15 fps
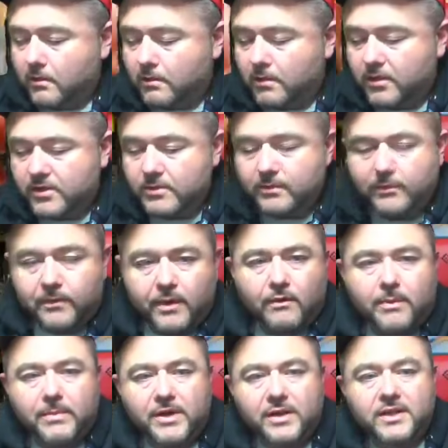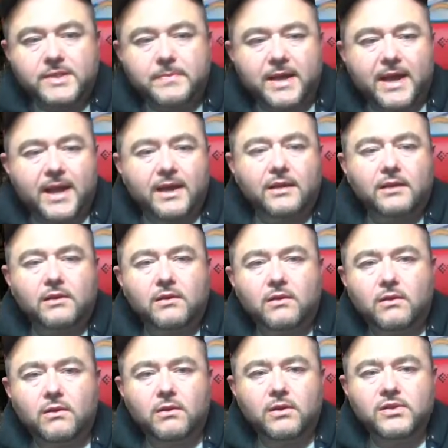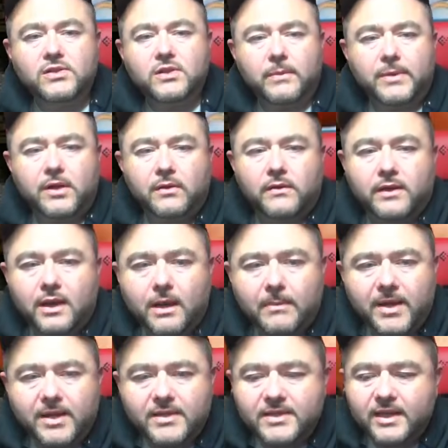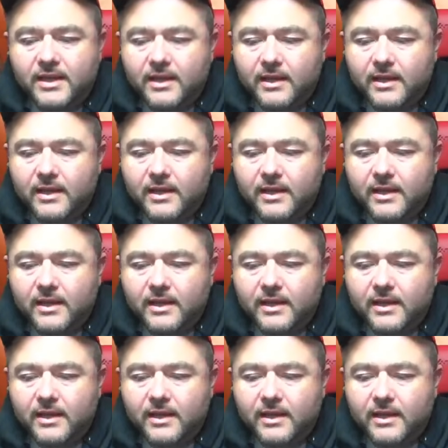So before you rip into this pack, also let me know in the comments,